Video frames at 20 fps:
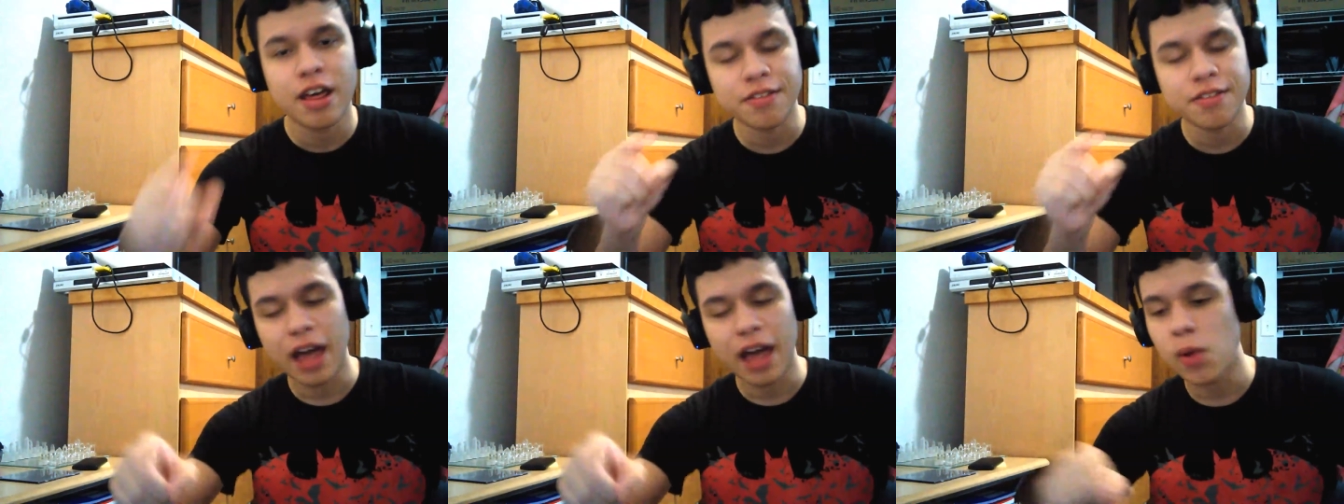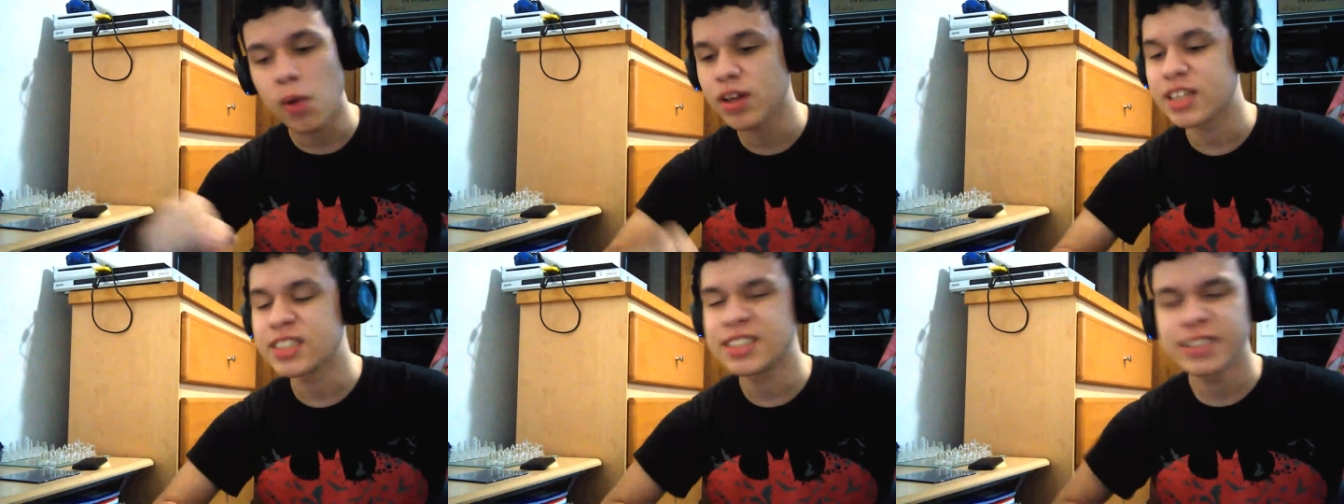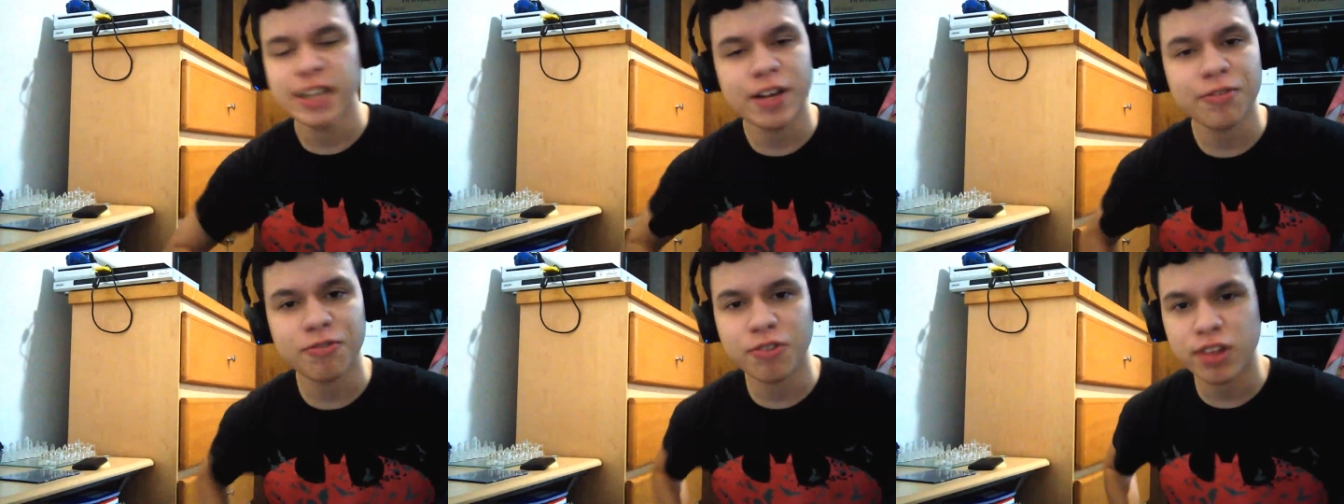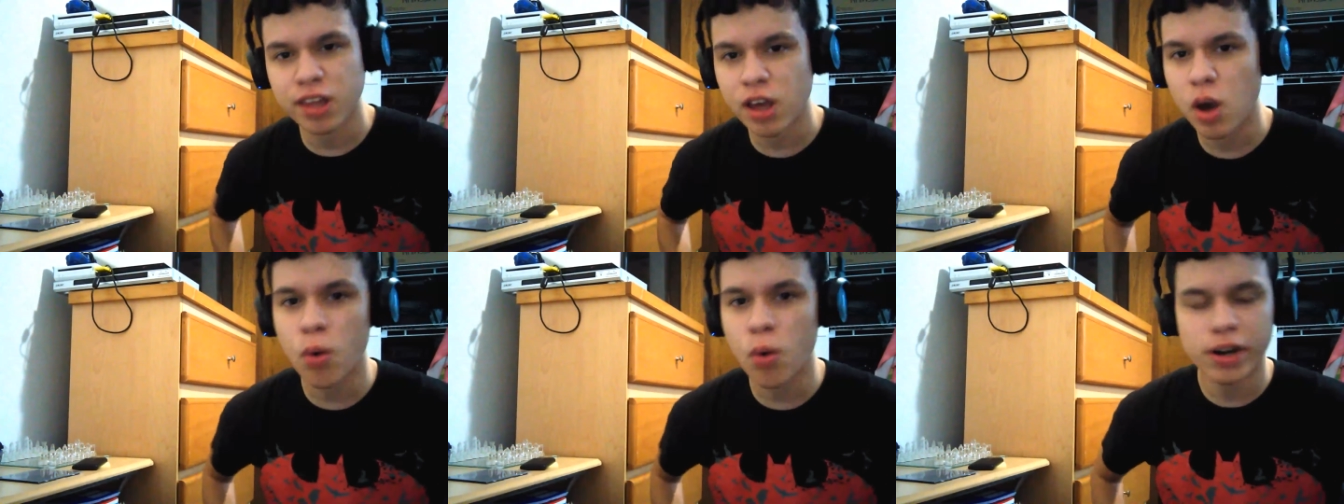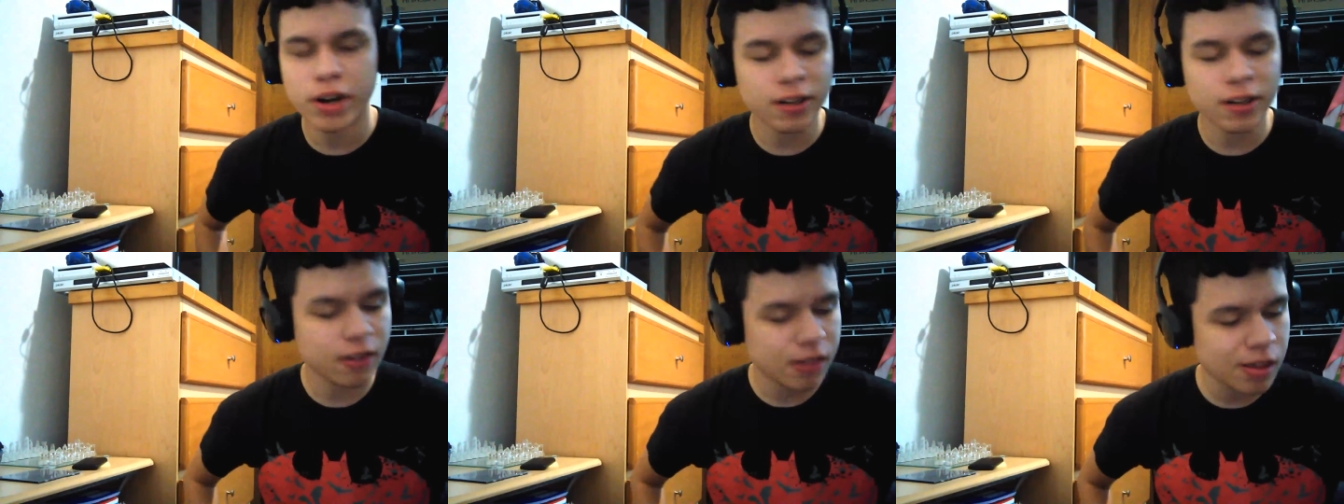That one is definitely
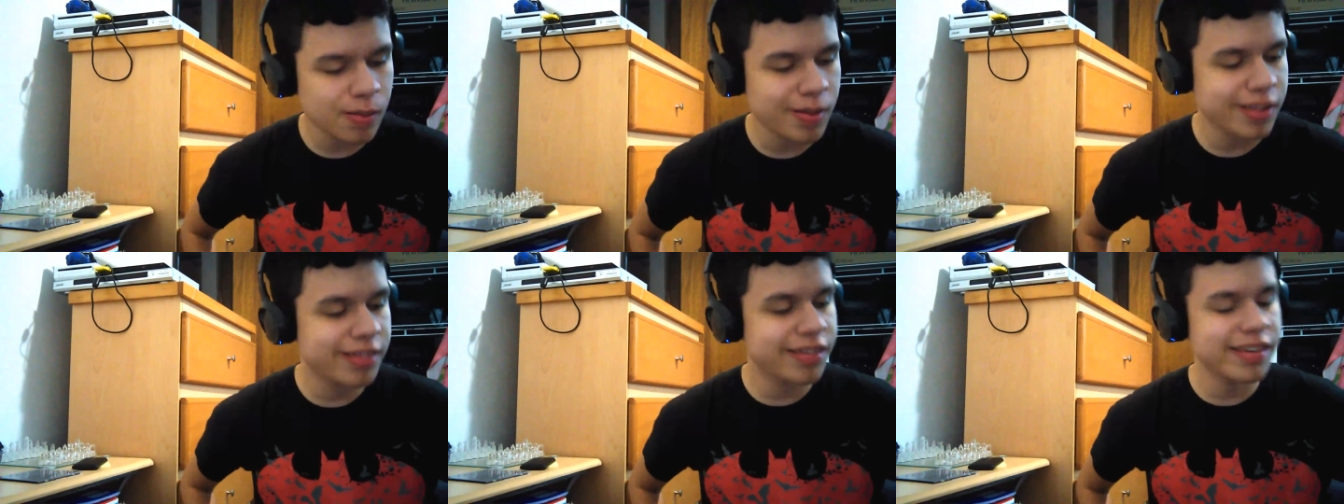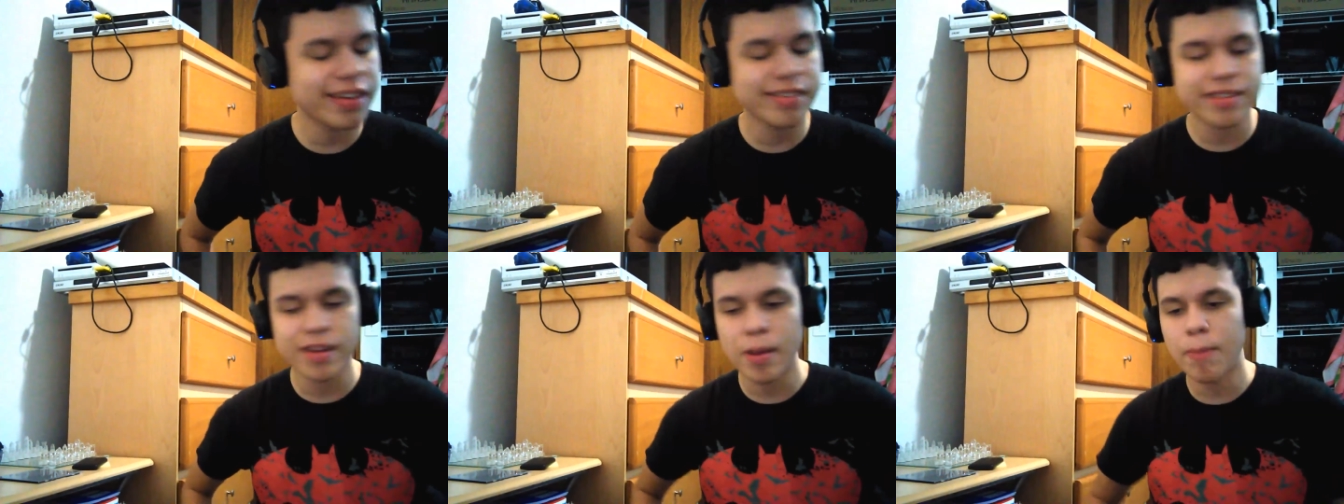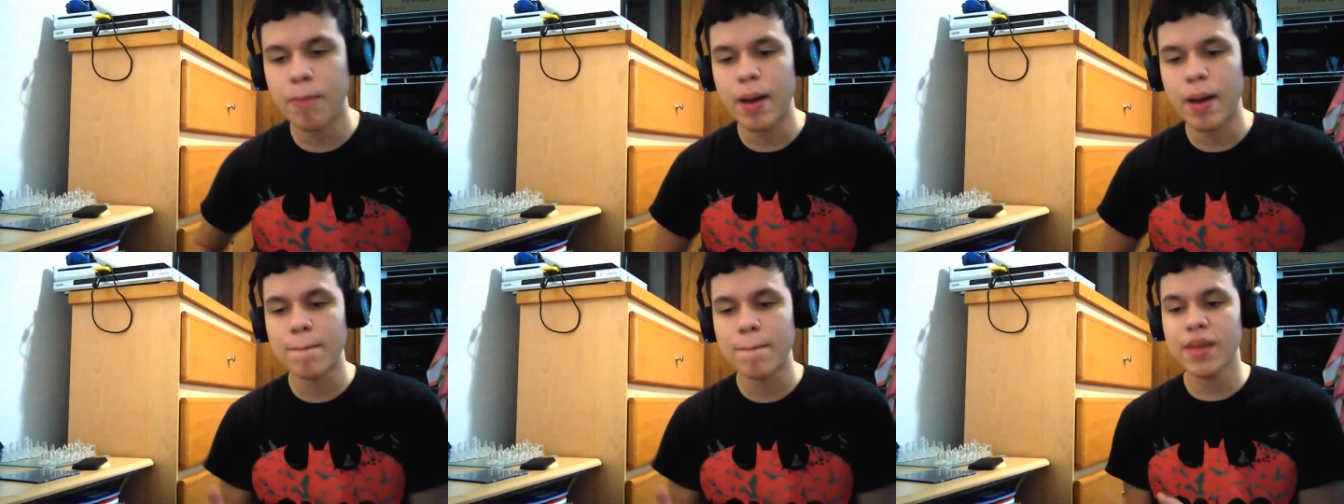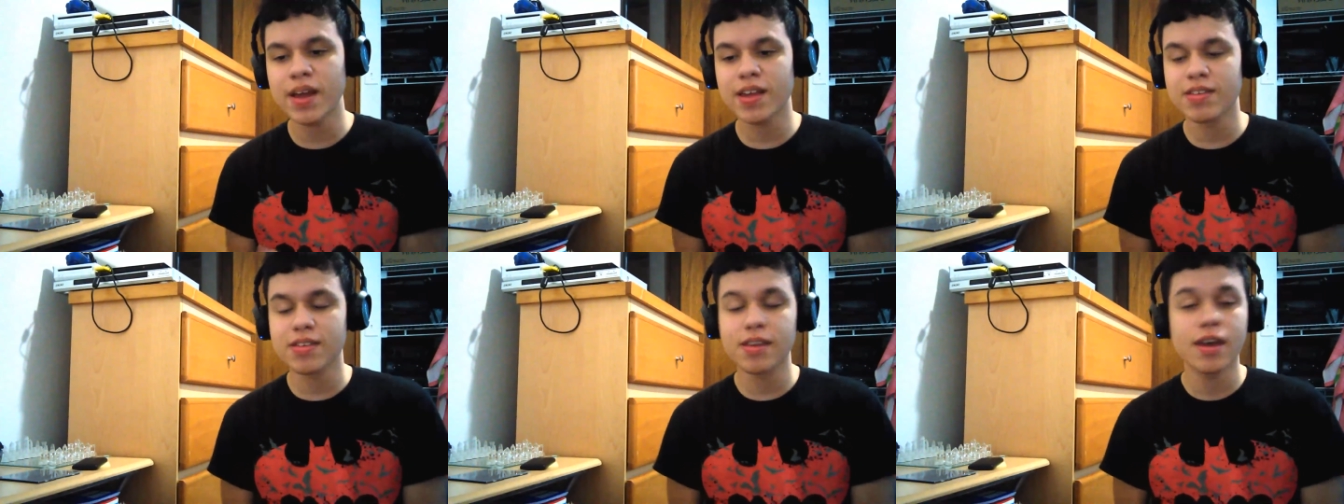going on the Lee Matias hip hop mix.